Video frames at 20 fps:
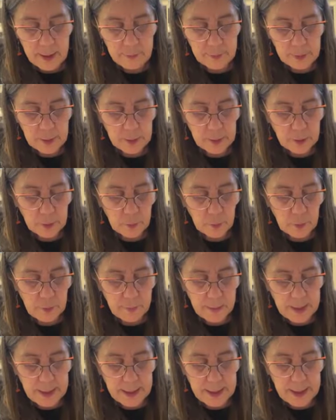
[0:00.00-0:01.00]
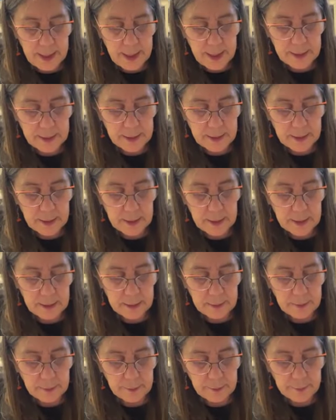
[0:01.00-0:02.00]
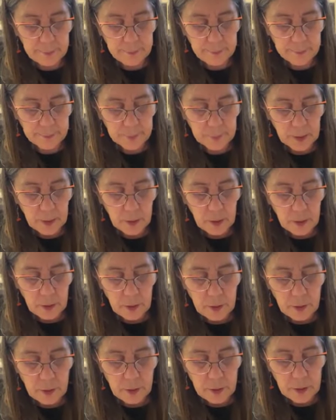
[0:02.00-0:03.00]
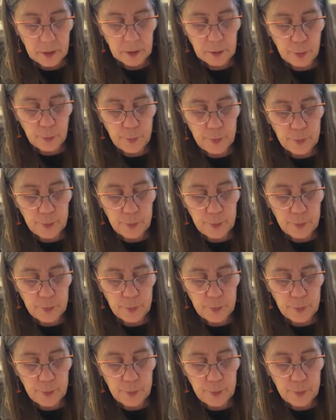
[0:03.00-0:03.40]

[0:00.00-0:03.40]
And I'm going to do what my dad did. You're going to